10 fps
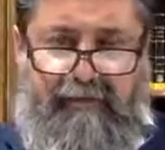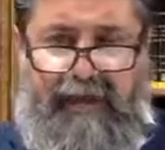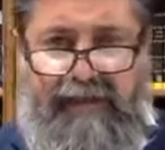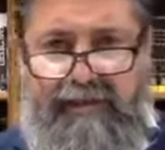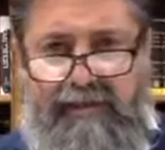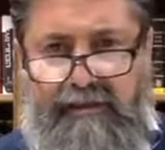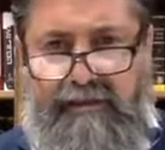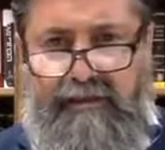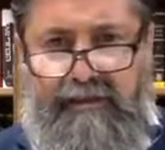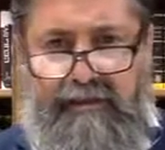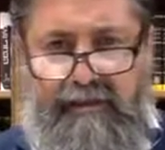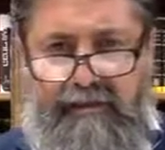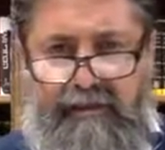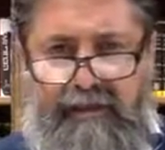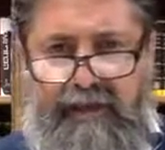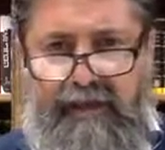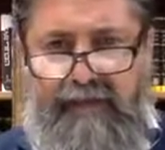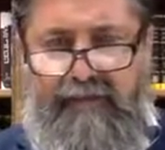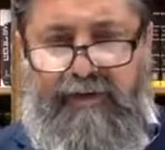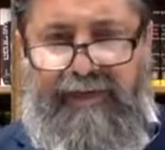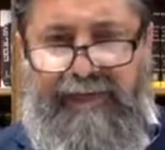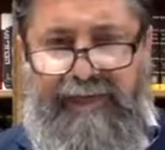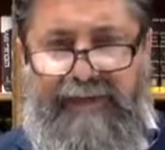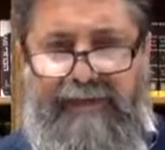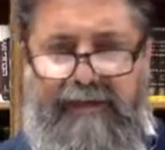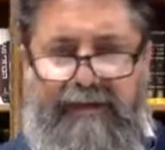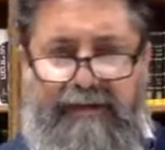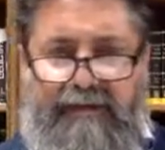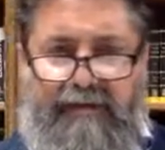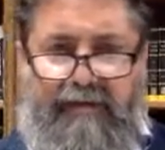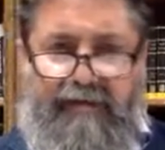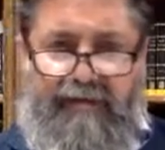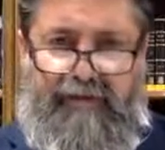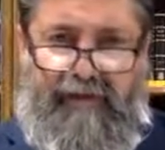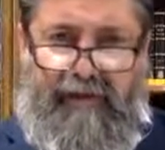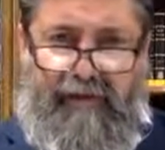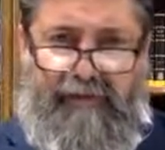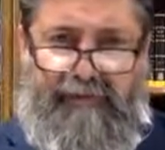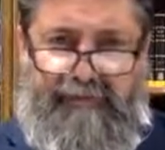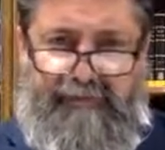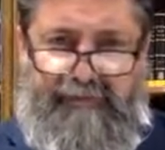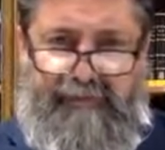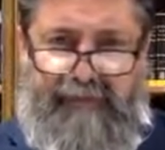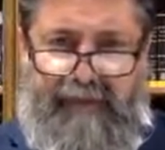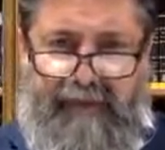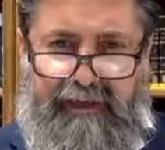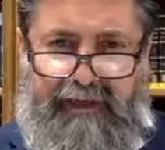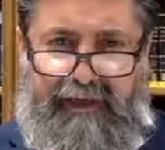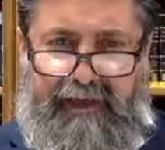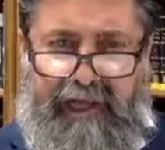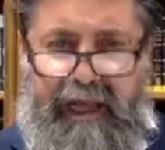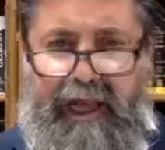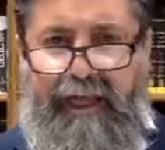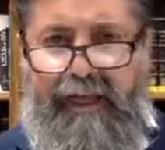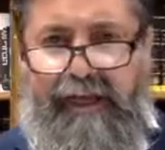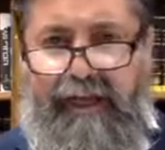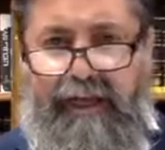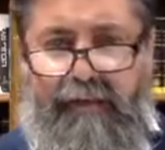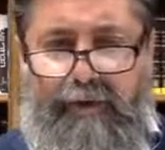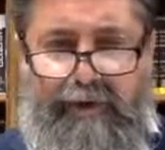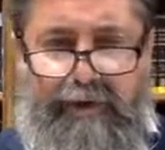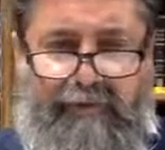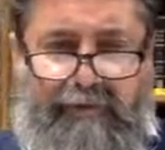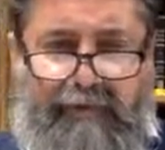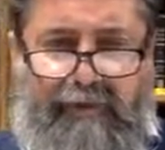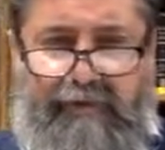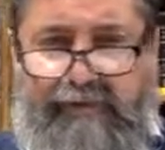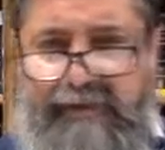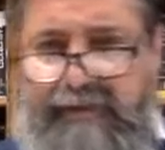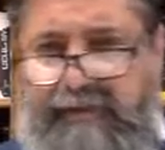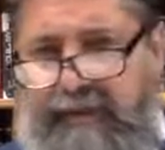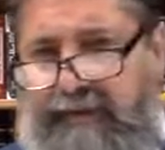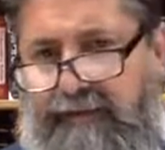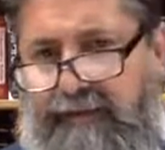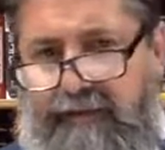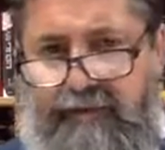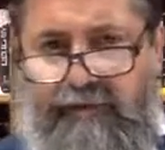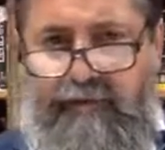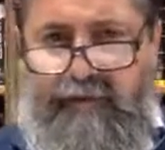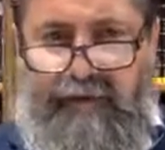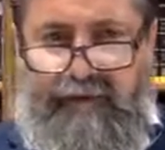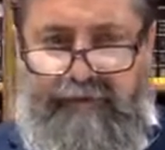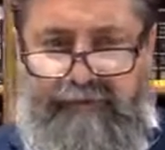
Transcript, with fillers: Imagine praying for 19 years to have a child. How lucky are we that many of us have children, no problem?